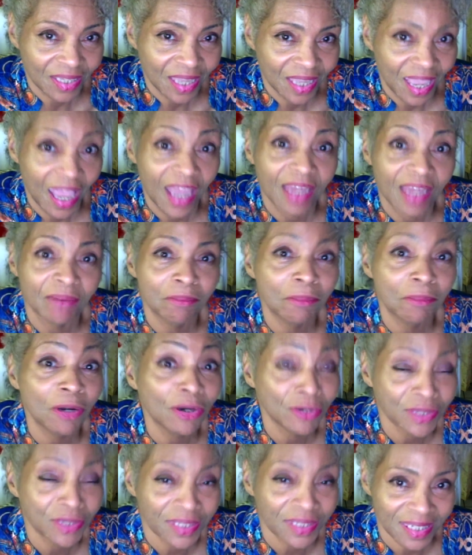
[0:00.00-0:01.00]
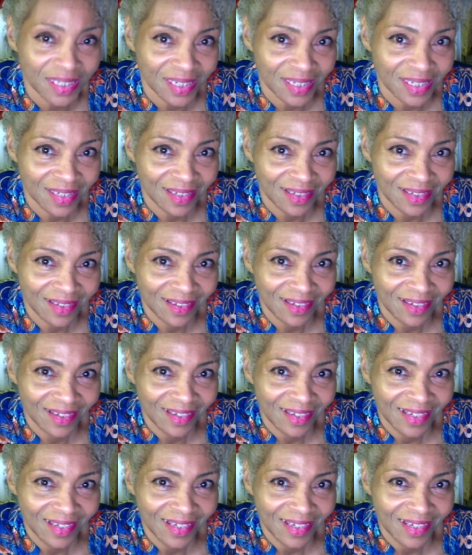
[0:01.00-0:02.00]
and mercy,
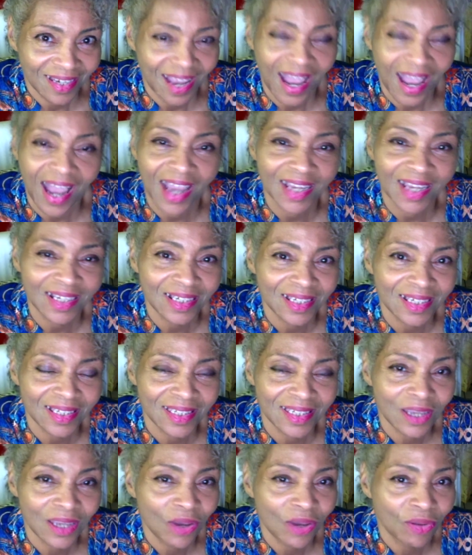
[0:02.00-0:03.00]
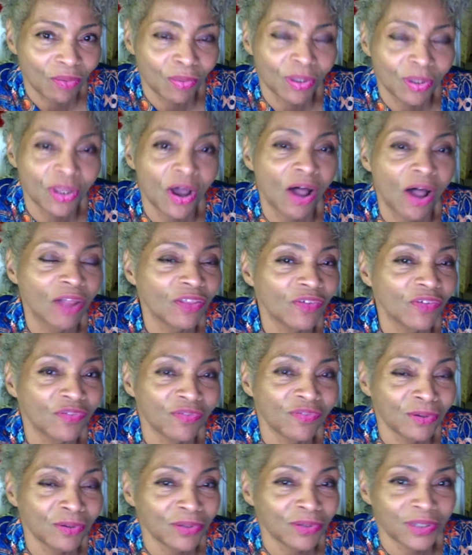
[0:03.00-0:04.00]
kindness, with all the
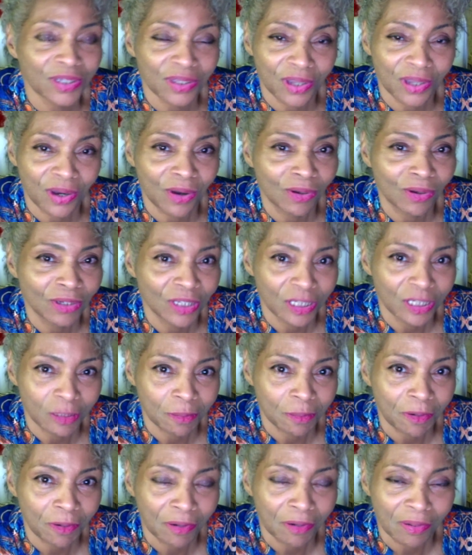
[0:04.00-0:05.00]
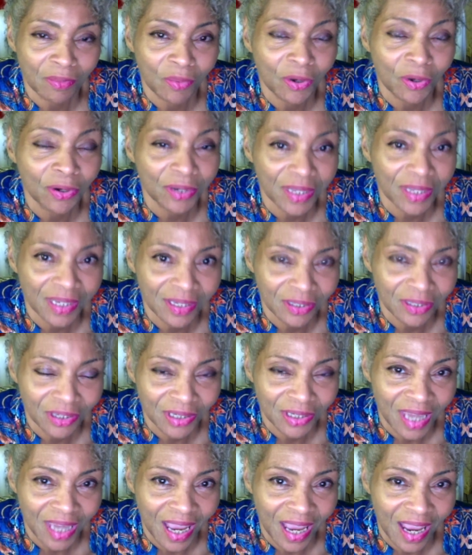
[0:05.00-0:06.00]
fruits of the Holy Spirit working in your
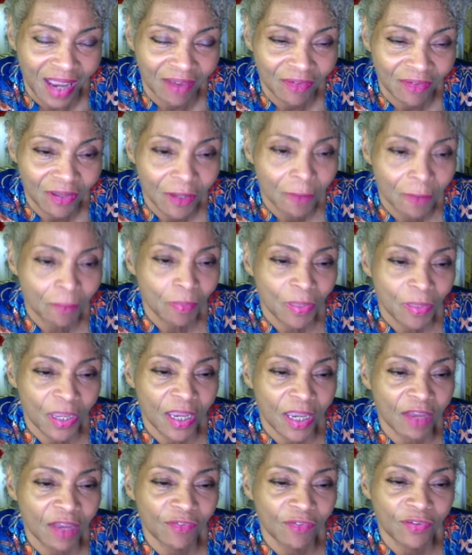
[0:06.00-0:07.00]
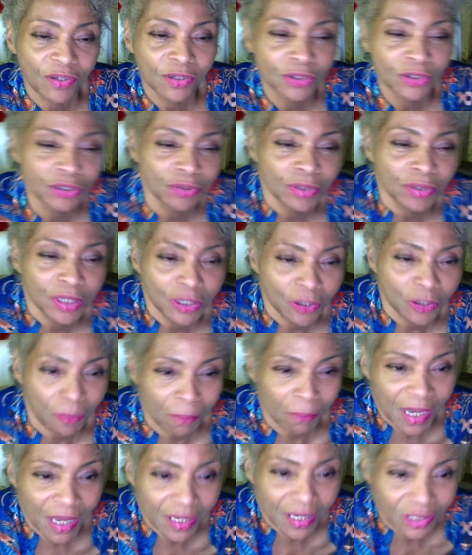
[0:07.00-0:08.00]
life, if you're doing your
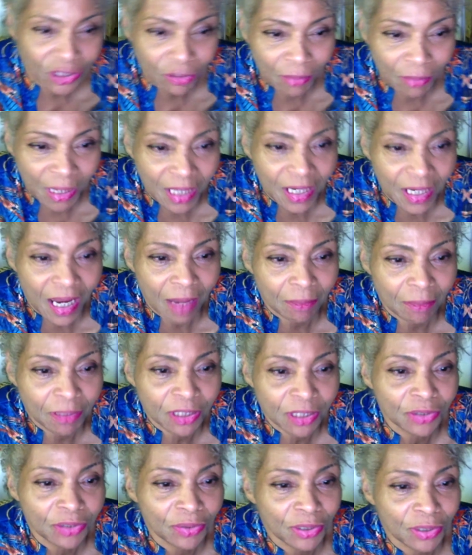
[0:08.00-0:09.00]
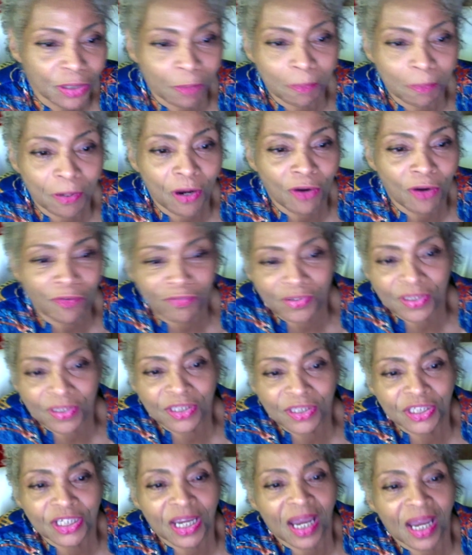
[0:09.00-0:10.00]
best, you may not be doing a perfect
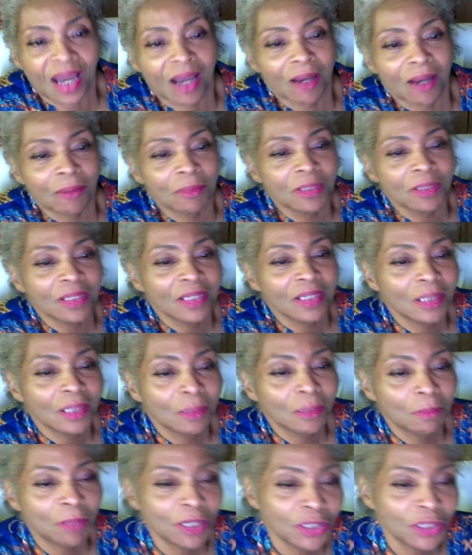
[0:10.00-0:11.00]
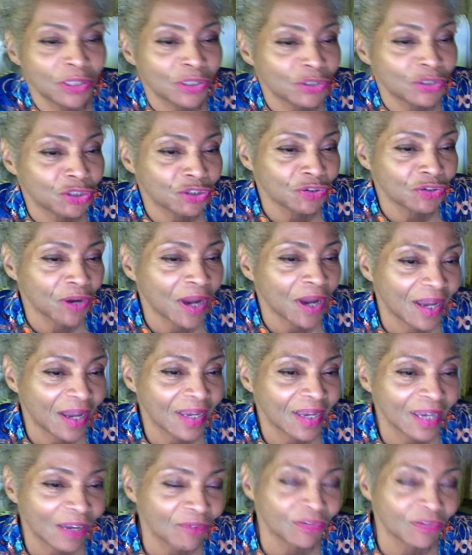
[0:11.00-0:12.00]
job, but you're
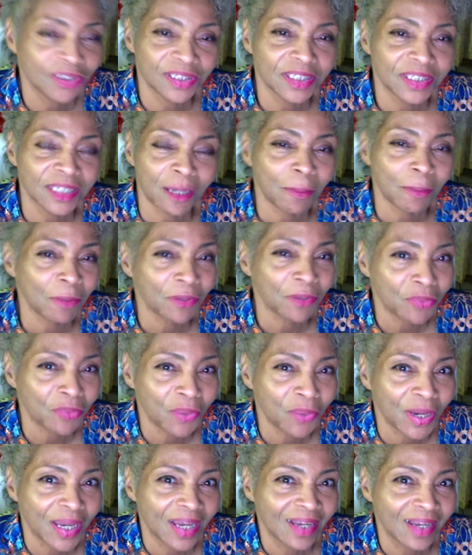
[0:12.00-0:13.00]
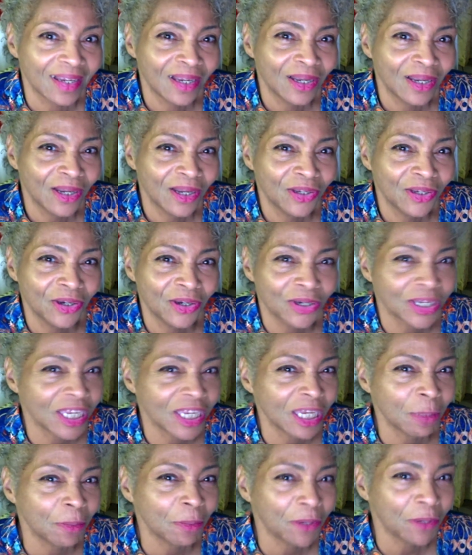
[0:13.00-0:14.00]
trying every step of the way. You're
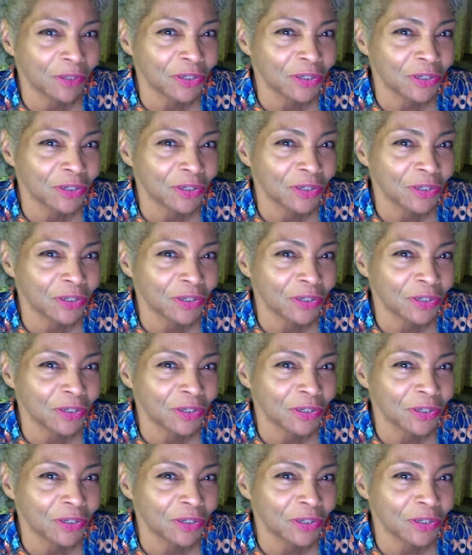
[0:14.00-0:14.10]
keeping